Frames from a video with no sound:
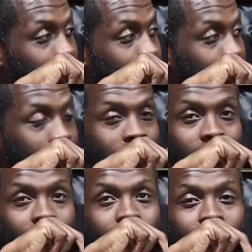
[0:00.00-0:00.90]
based
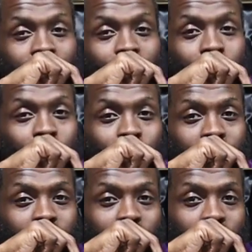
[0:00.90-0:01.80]
off the sun, moon, and
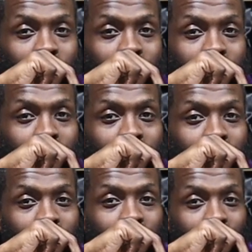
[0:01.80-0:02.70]
the stars.
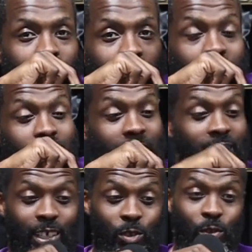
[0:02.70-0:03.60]
And then it
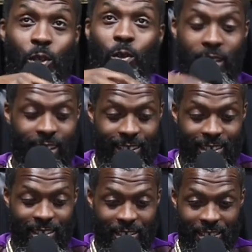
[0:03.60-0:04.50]
lets you know that
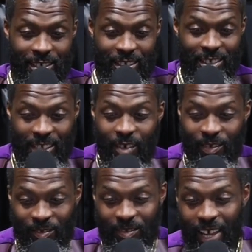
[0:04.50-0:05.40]
the
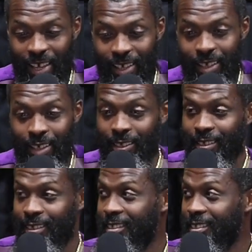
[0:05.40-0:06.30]
seventh day is
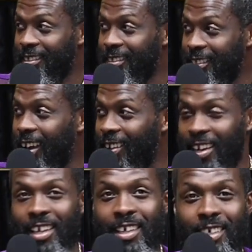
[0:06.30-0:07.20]

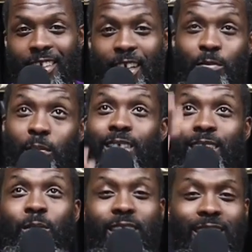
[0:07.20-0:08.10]
Saturday. That's basically
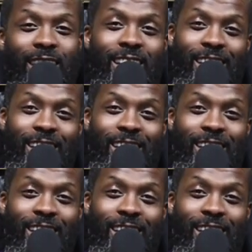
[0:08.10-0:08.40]
what he's saying.